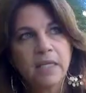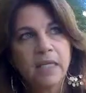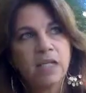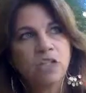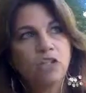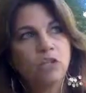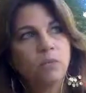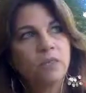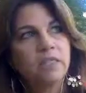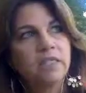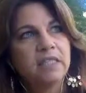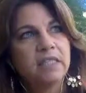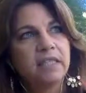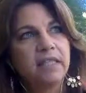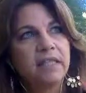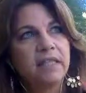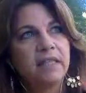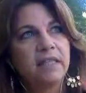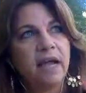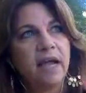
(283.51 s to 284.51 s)
And so we
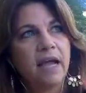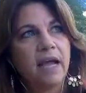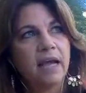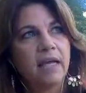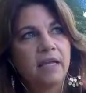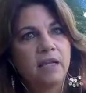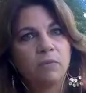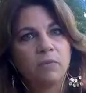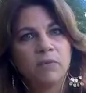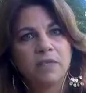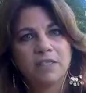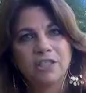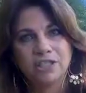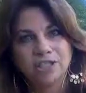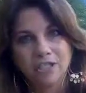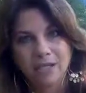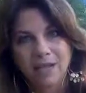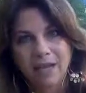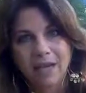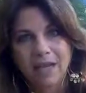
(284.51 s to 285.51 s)
see that, and we
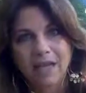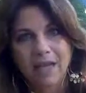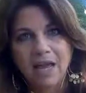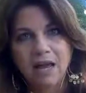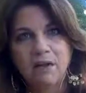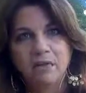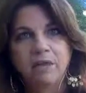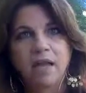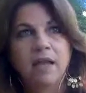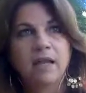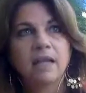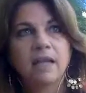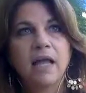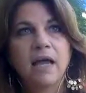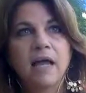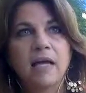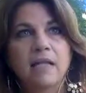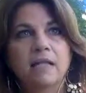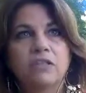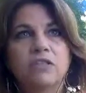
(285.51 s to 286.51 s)
just allow that
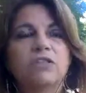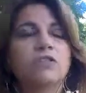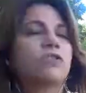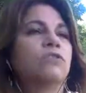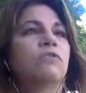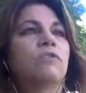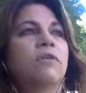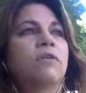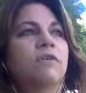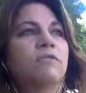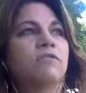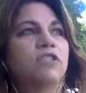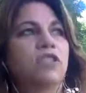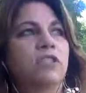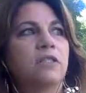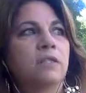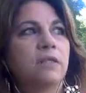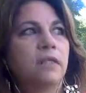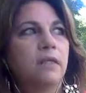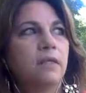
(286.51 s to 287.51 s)
light to sort of
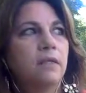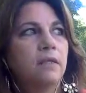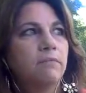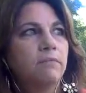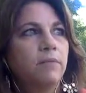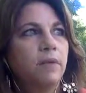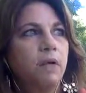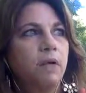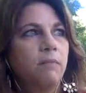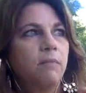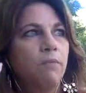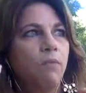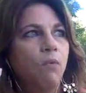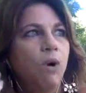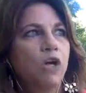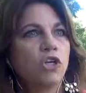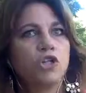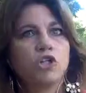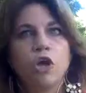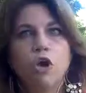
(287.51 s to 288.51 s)
just
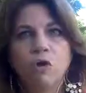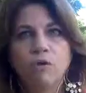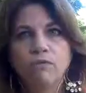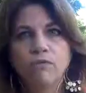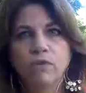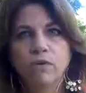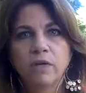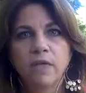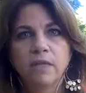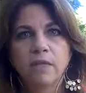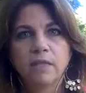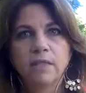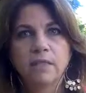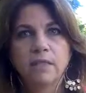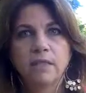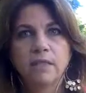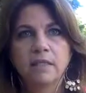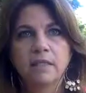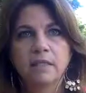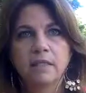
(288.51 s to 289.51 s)
wash over us
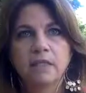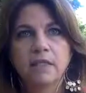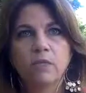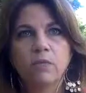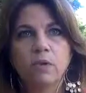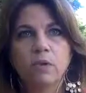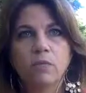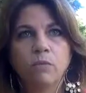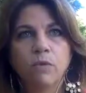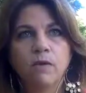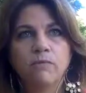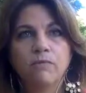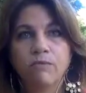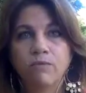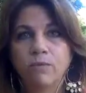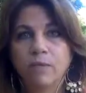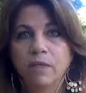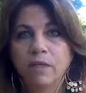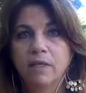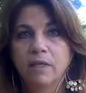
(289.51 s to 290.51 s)
and see what we've
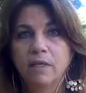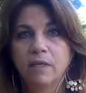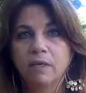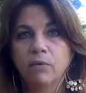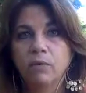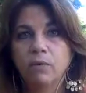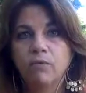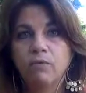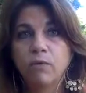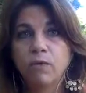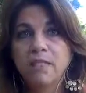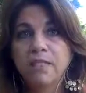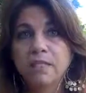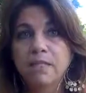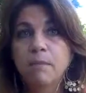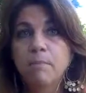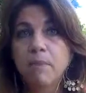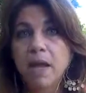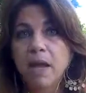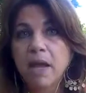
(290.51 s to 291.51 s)
really, and if we
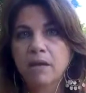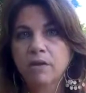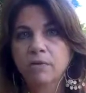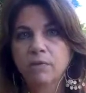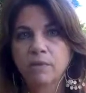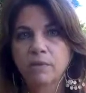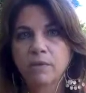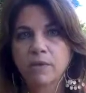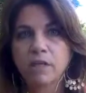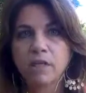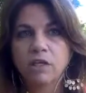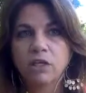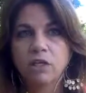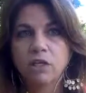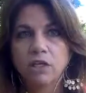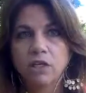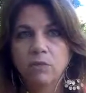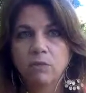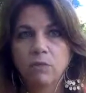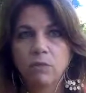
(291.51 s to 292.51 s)
sit back and we really
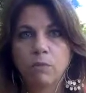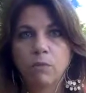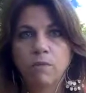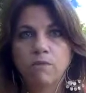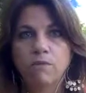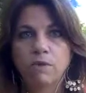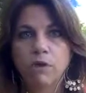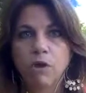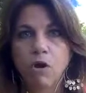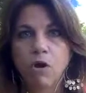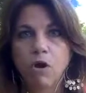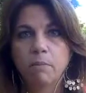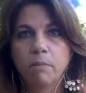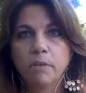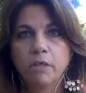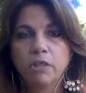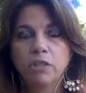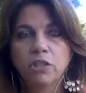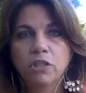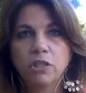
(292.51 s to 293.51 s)
look at what we've
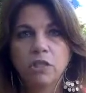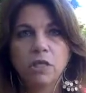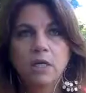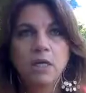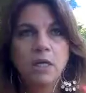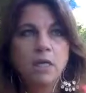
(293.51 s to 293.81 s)
accomplished,